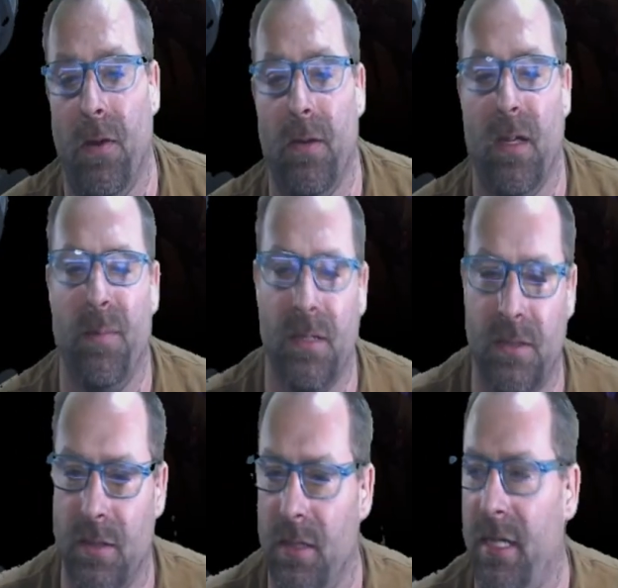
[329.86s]
as I'm
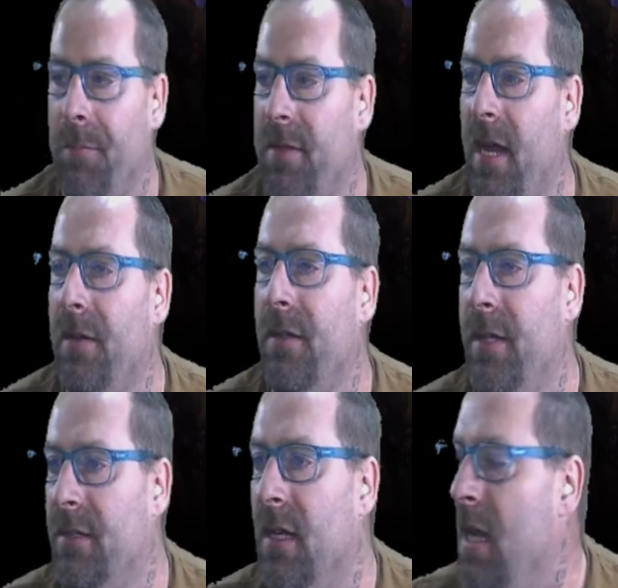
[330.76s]
concerned, it comes down to
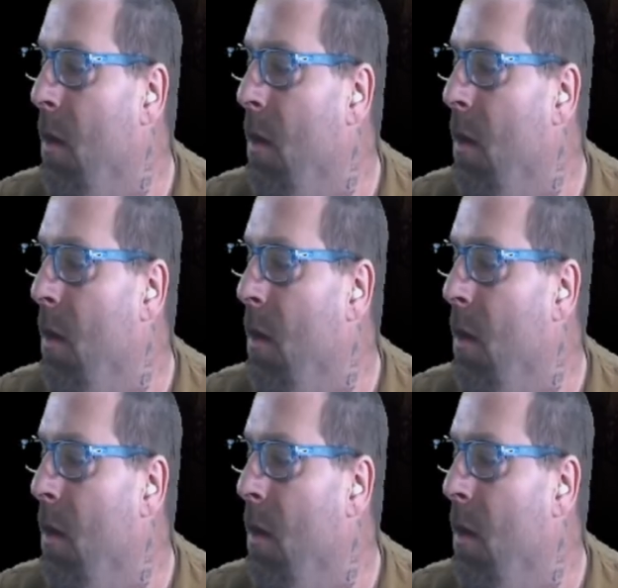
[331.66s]
this: